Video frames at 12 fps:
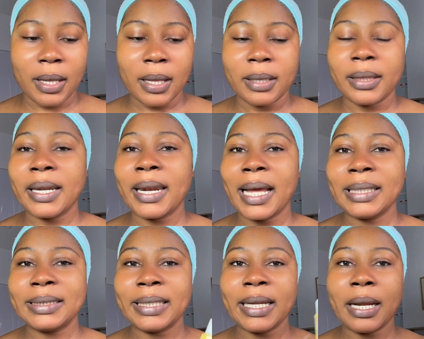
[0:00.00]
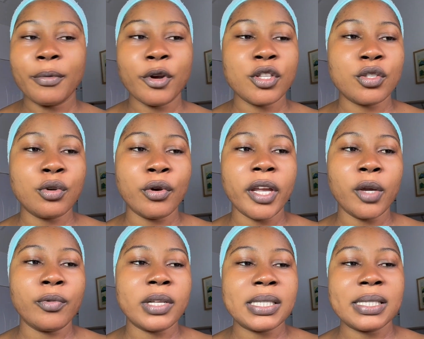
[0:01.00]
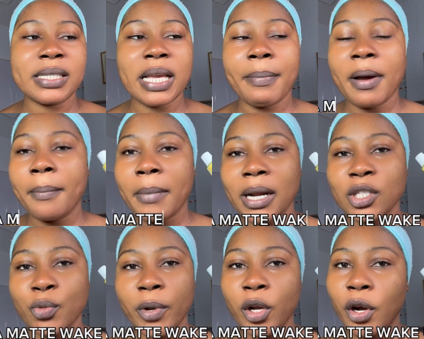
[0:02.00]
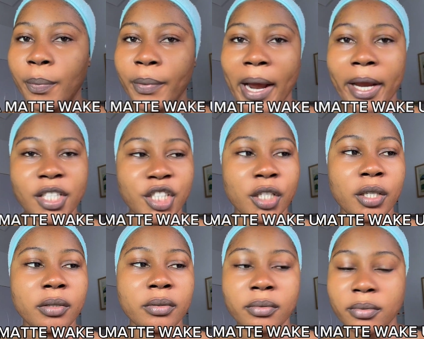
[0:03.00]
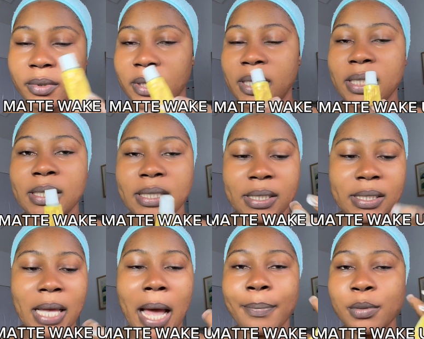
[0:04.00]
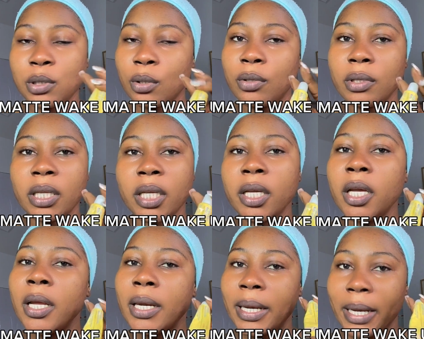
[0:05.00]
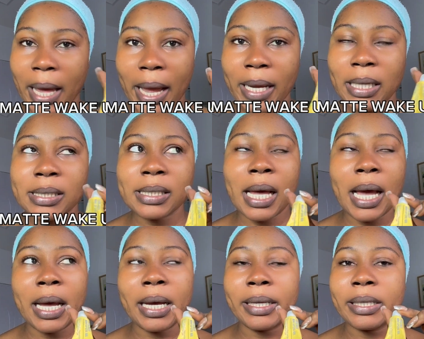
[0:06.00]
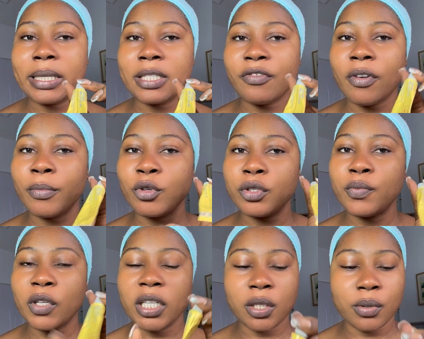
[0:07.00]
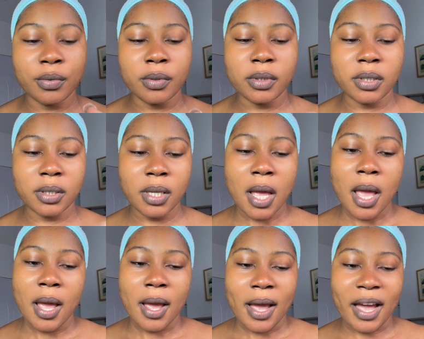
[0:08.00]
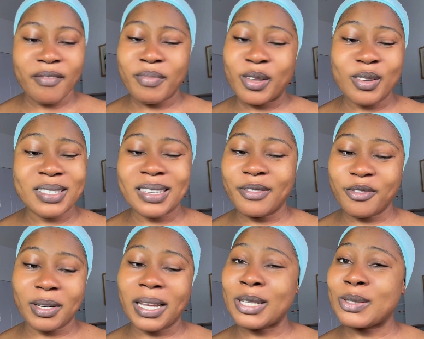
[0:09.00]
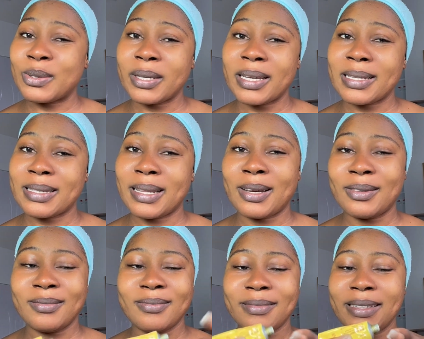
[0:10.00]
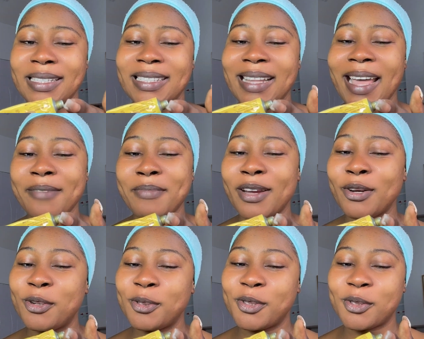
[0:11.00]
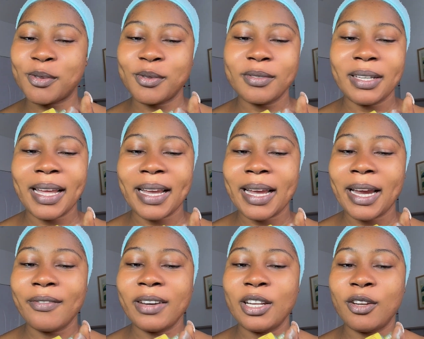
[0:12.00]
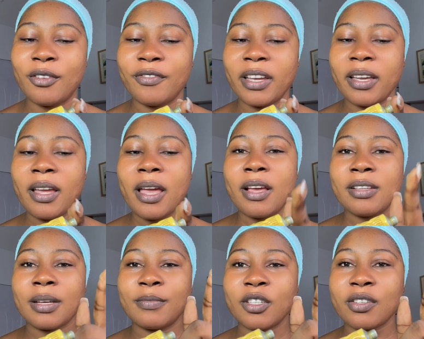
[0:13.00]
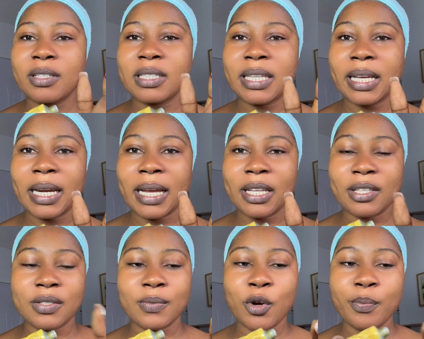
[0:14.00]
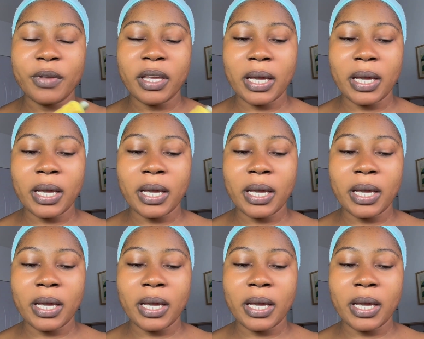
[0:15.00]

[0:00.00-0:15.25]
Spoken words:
The next thing I'm going to go in with is Yaba Matte Wake Up Eye Gel. This is absolutely nice, and it's from Good Molecules. I've been using it for like 2 years now. It's like my go-to. Like, I really love it. So I'm just going to take like its small pea